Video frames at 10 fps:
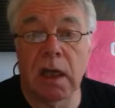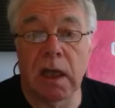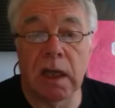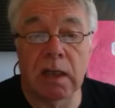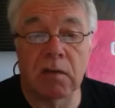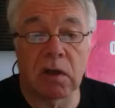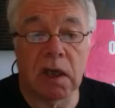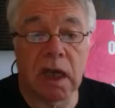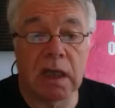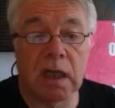and
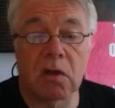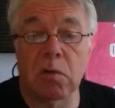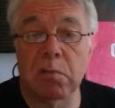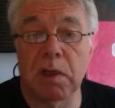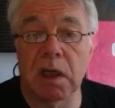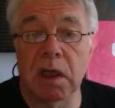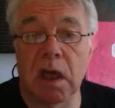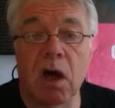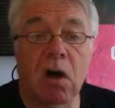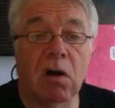again there could be an
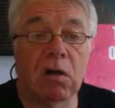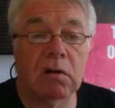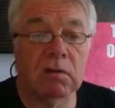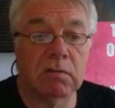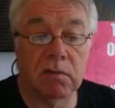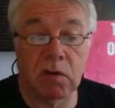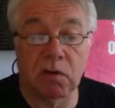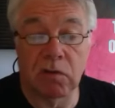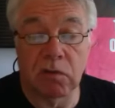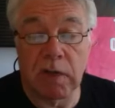R
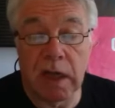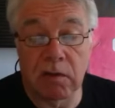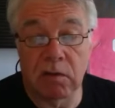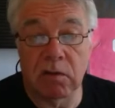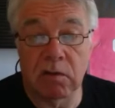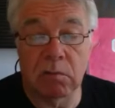version of that,